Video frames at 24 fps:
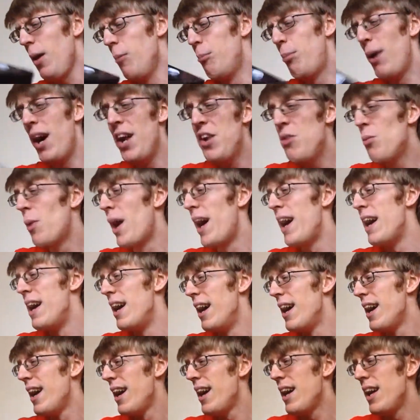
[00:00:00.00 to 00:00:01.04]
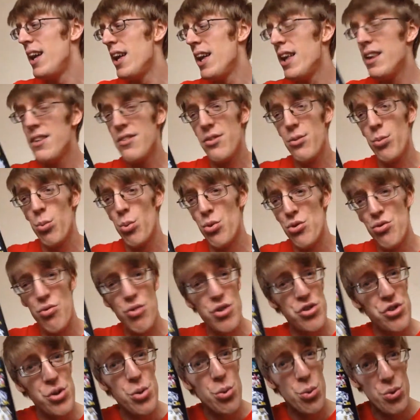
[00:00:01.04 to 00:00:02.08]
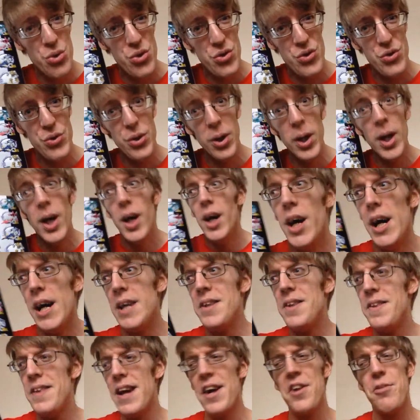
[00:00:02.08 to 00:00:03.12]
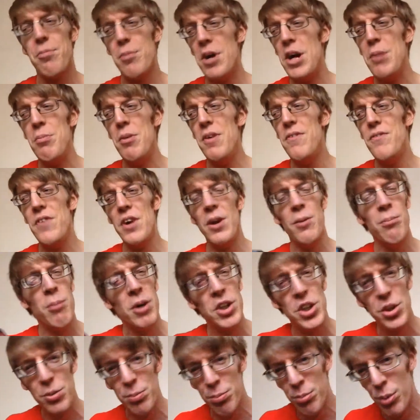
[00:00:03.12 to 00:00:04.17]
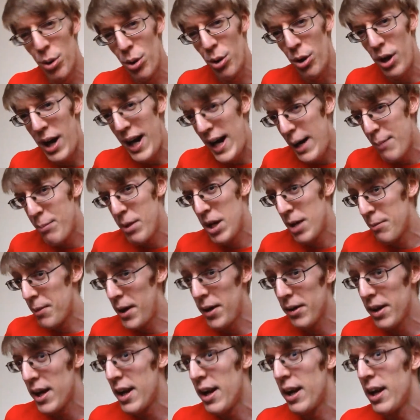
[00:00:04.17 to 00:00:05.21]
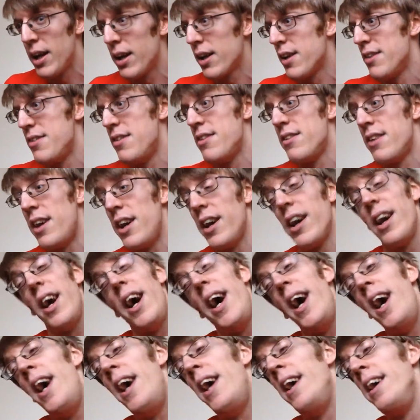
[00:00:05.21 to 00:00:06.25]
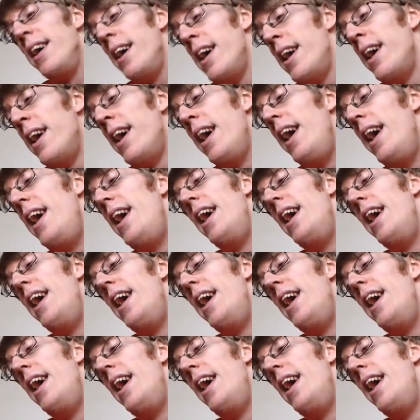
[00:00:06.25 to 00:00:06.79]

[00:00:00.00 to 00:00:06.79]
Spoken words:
But anyway, it was reduced. And that made me feel much more happy about getting it, because it's like, yeah.